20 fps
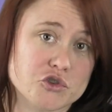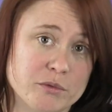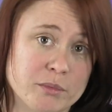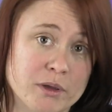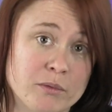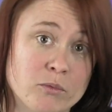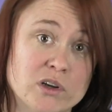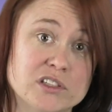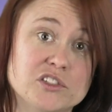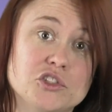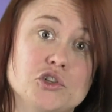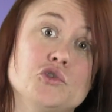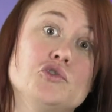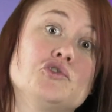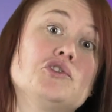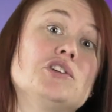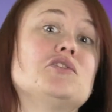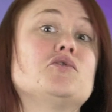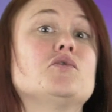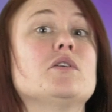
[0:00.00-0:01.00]
treatment was
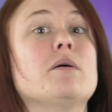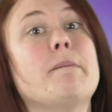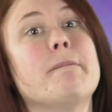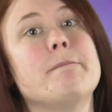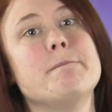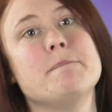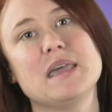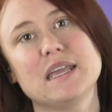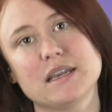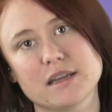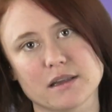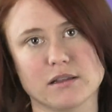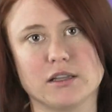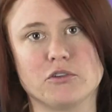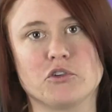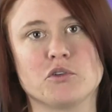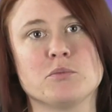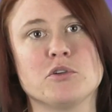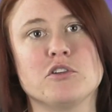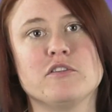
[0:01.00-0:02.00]
usually to
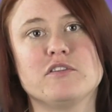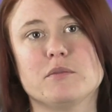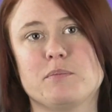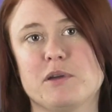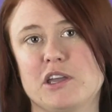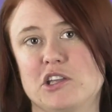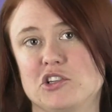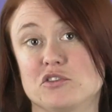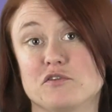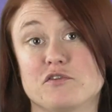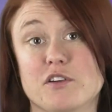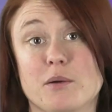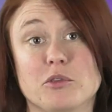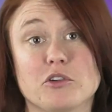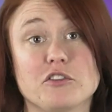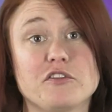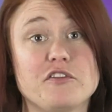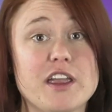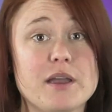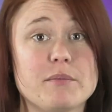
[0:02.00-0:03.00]
immediately remove the patient from
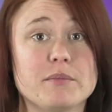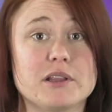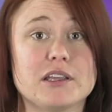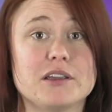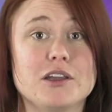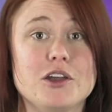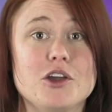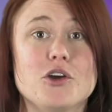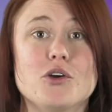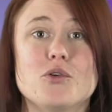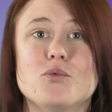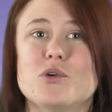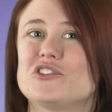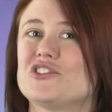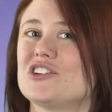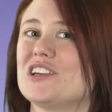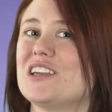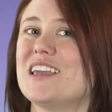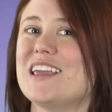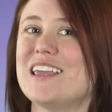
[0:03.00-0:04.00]
their family,
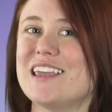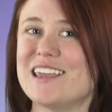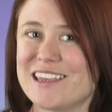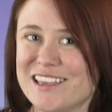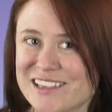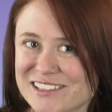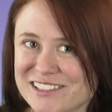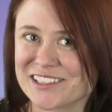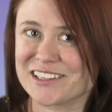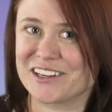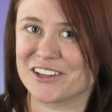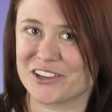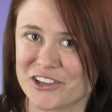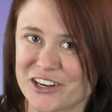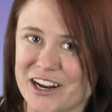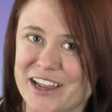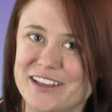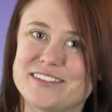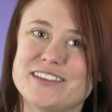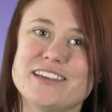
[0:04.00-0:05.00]
which isn't a
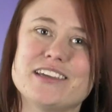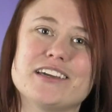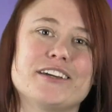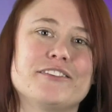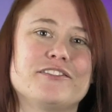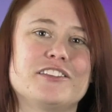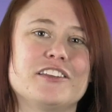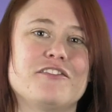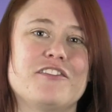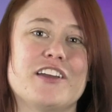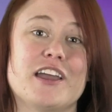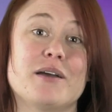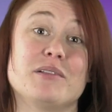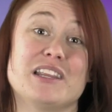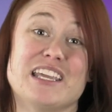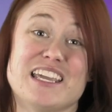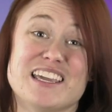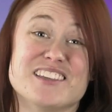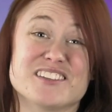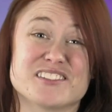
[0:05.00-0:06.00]
good idea if the
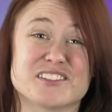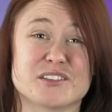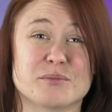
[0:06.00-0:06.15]
family is